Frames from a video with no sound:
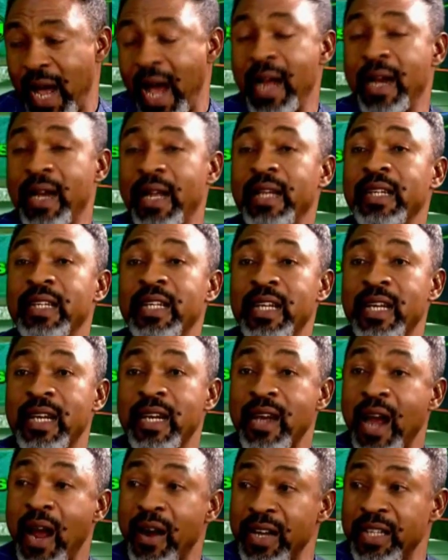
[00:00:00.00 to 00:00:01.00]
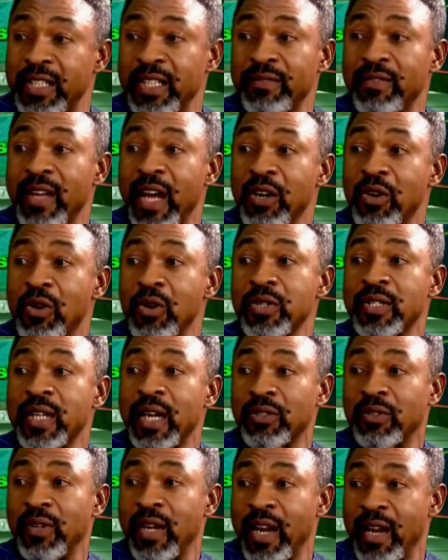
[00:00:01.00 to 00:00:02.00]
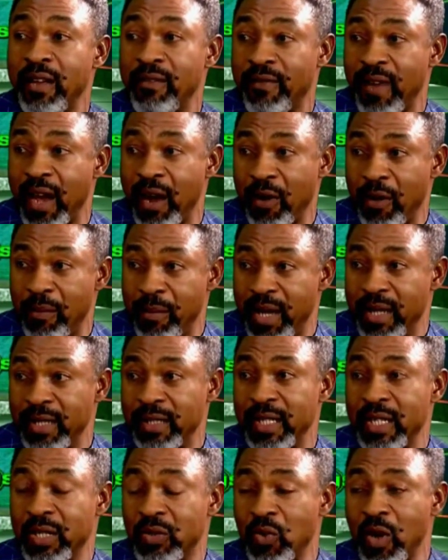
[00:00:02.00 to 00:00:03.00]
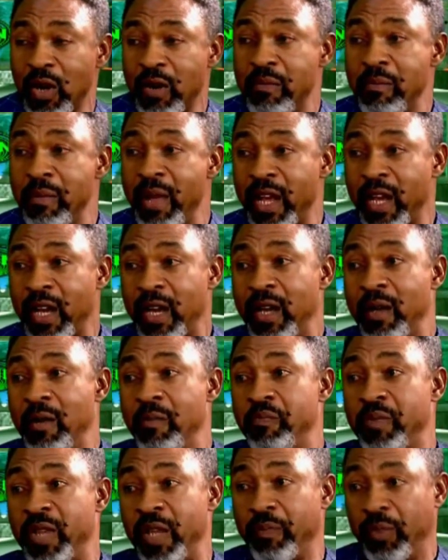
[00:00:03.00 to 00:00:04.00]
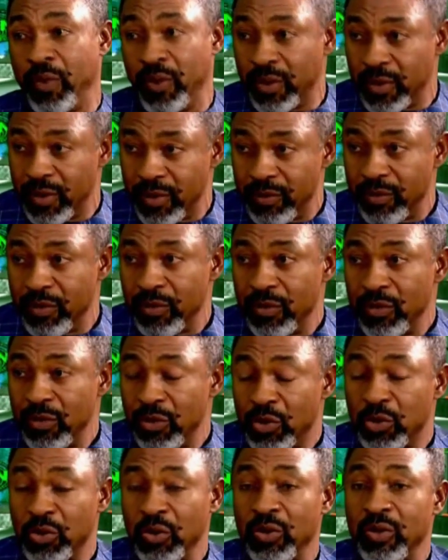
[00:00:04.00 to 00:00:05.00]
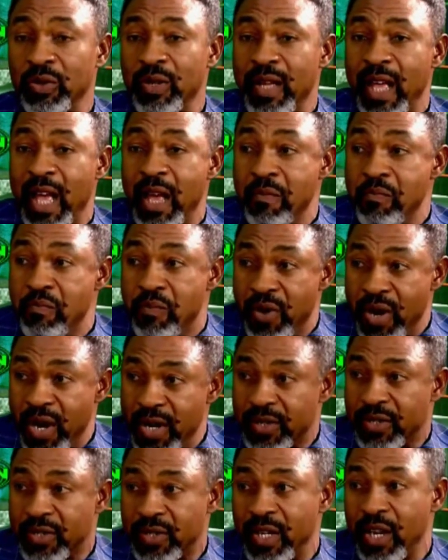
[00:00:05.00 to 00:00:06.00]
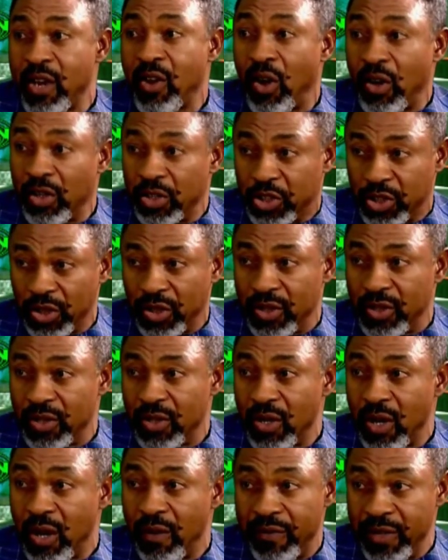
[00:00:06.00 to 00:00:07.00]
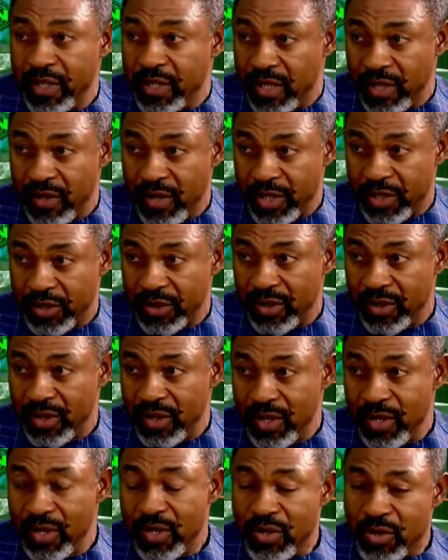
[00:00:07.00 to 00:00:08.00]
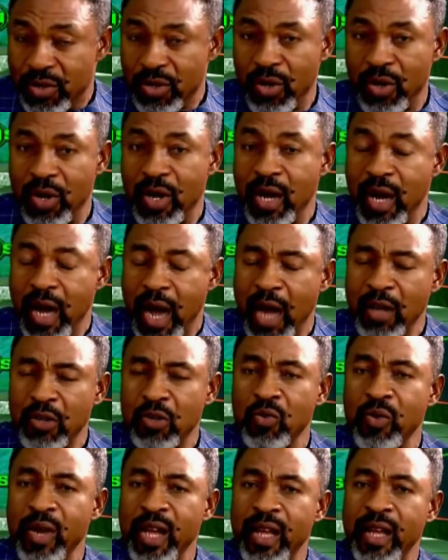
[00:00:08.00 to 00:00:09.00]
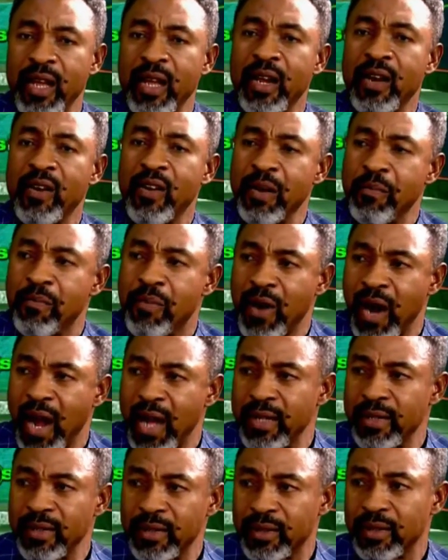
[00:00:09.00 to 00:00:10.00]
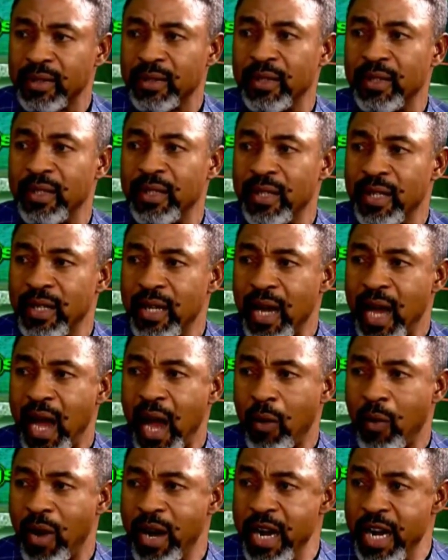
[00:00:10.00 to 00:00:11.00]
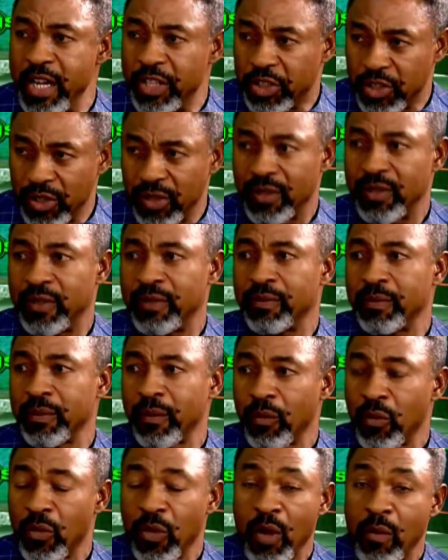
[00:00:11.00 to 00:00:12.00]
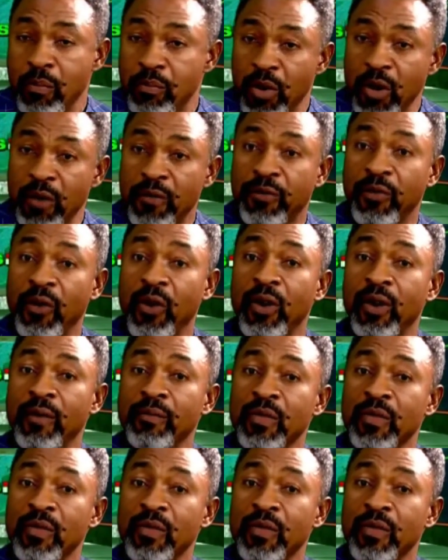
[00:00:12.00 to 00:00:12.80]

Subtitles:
and then the narrative that goes out to that environment is what makes people to embrace the culture of integration. So how do we rebrand our nation, both for